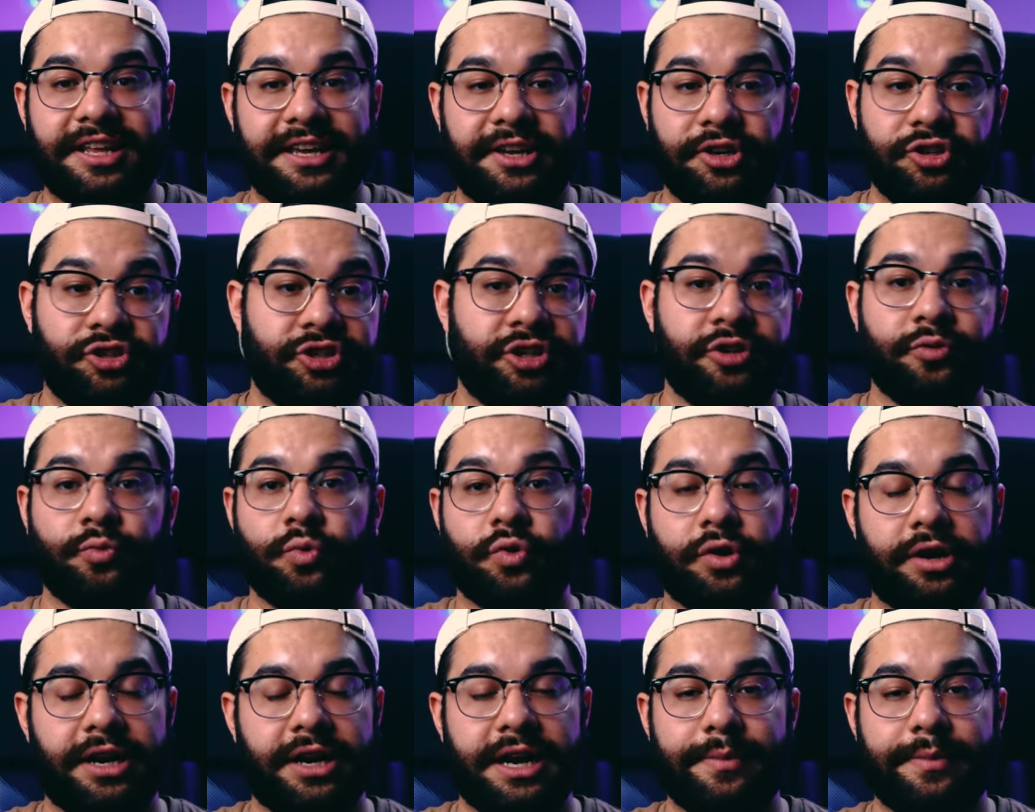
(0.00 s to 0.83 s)
Like, you
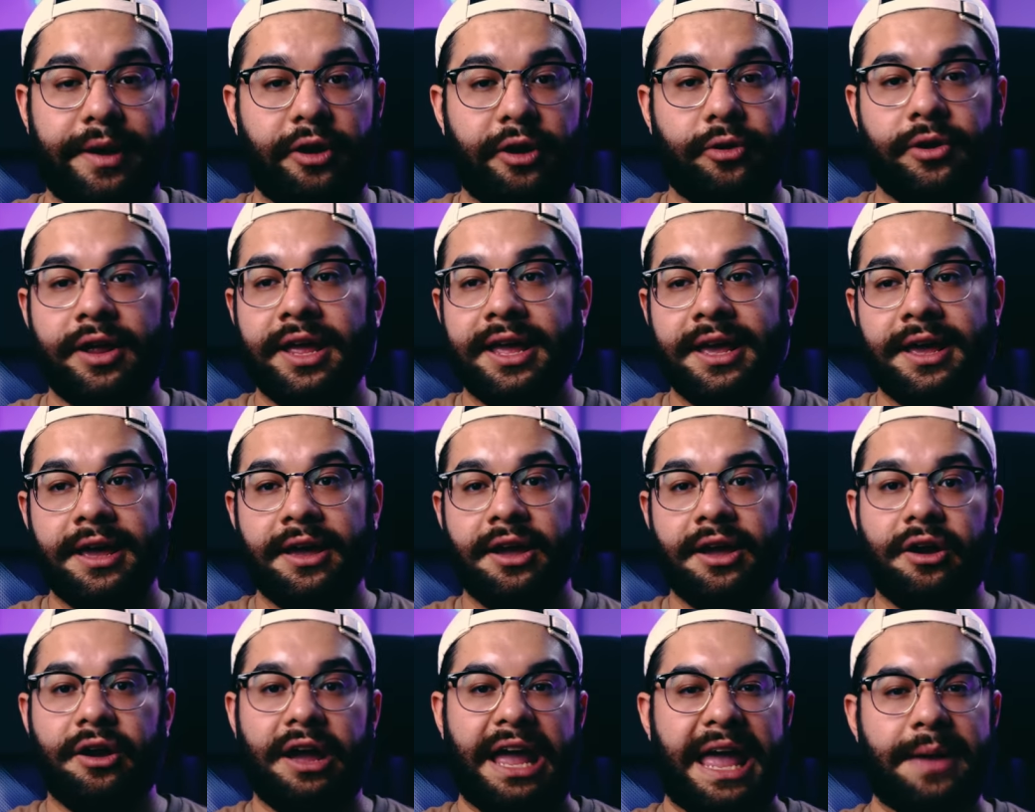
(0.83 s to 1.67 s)
shouldn't worry about
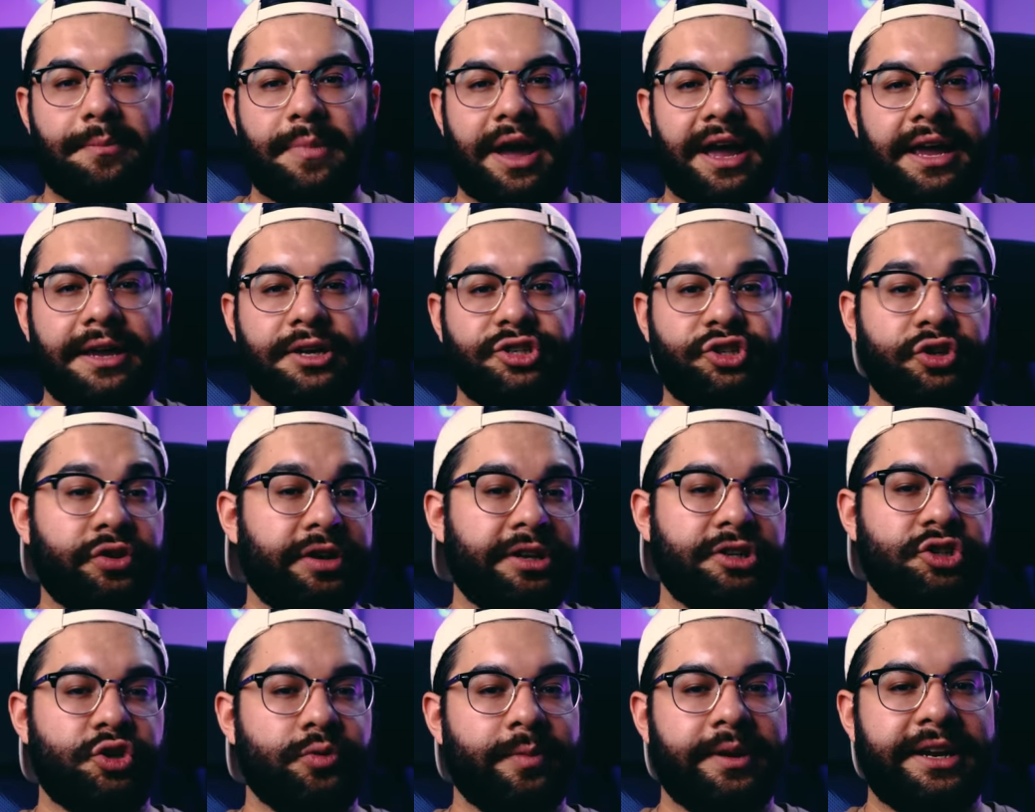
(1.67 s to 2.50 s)
am I
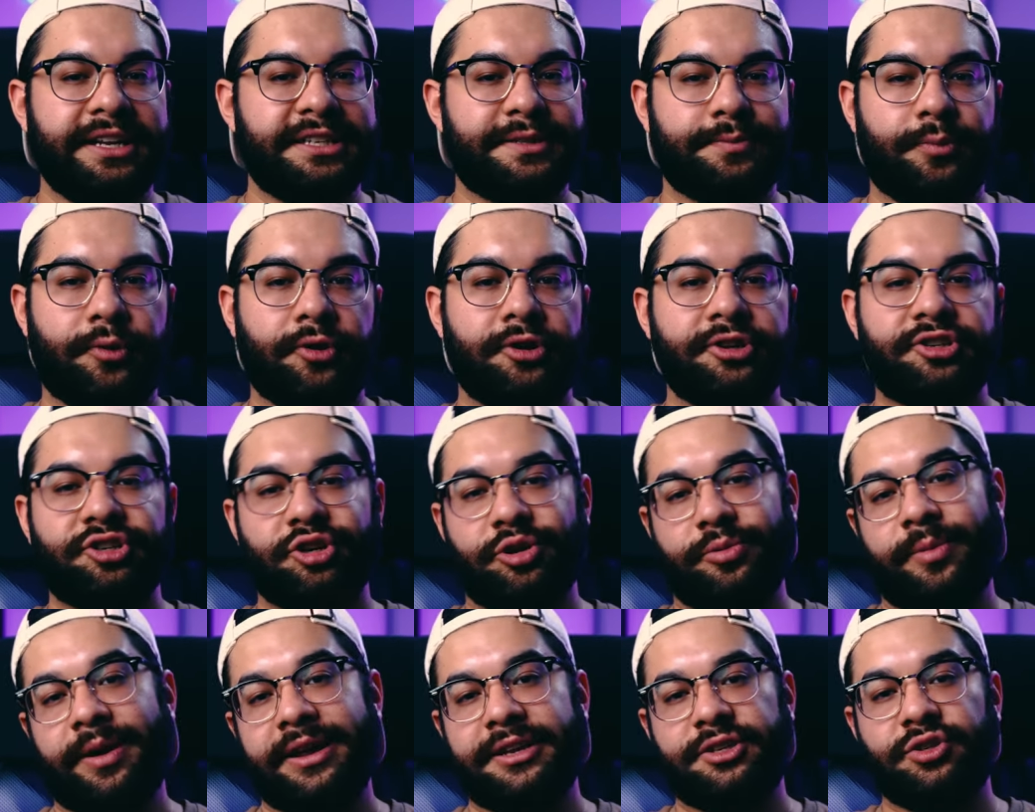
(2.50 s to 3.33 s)
shooting too many sports
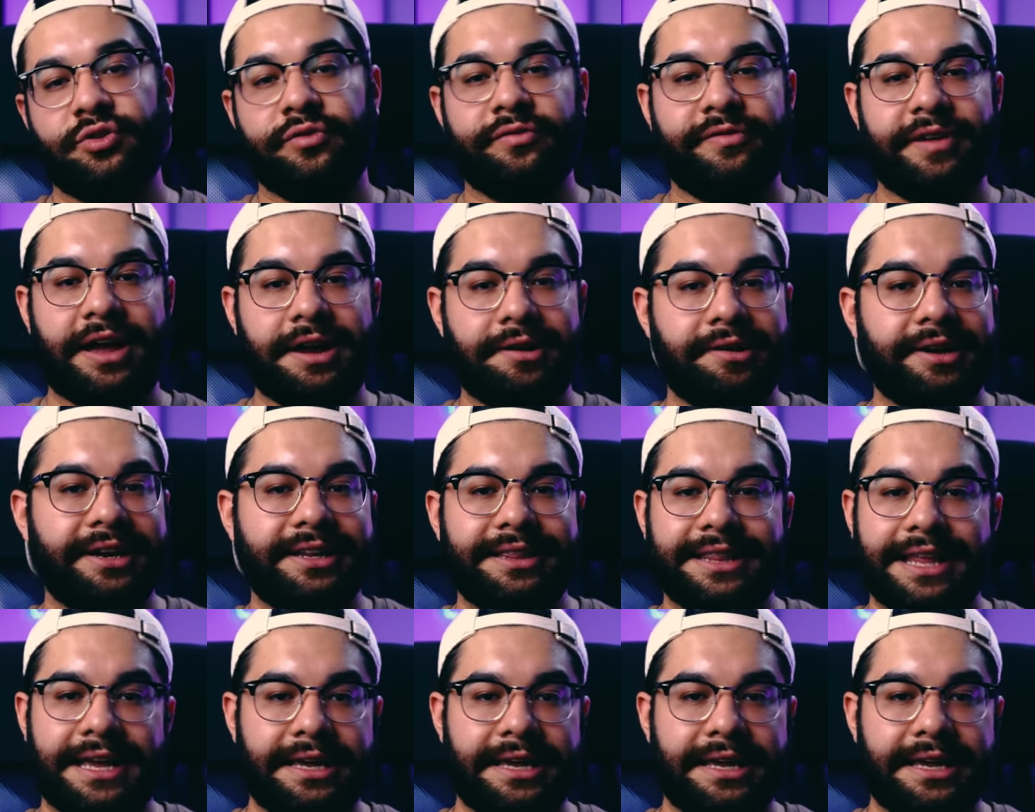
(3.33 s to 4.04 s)
or am I too varied?